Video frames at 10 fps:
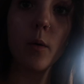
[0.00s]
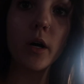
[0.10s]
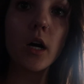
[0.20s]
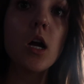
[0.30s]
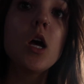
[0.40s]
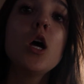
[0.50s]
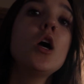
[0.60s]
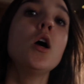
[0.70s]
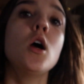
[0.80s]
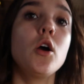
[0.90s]
our
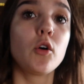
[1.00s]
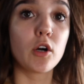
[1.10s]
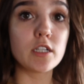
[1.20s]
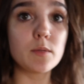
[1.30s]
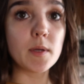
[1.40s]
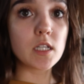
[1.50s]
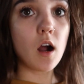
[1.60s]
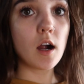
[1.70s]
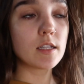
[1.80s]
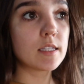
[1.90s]
Christmas
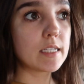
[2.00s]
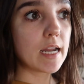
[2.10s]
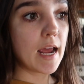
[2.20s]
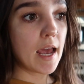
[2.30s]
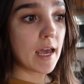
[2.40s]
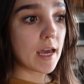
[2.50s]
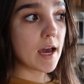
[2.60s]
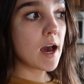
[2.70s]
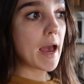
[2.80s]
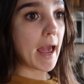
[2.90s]
cards
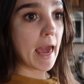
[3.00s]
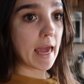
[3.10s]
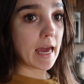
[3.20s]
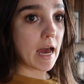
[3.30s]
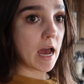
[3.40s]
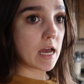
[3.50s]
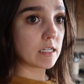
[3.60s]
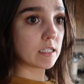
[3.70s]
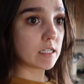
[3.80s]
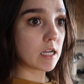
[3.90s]
today
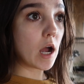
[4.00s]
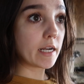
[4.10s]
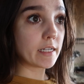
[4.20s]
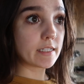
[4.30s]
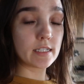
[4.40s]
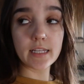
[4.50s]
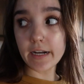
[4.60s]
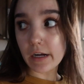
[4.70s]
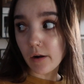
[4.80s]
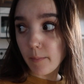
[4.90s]
and I need to
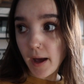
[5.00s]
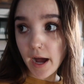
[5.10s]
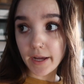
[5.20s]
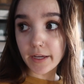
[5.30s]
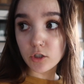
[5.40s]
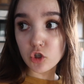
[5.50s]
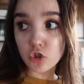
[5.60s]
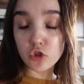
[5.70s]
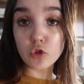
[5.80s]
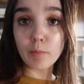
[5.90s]
send out a
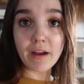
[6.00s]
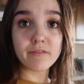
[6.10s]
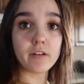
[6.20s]
package to my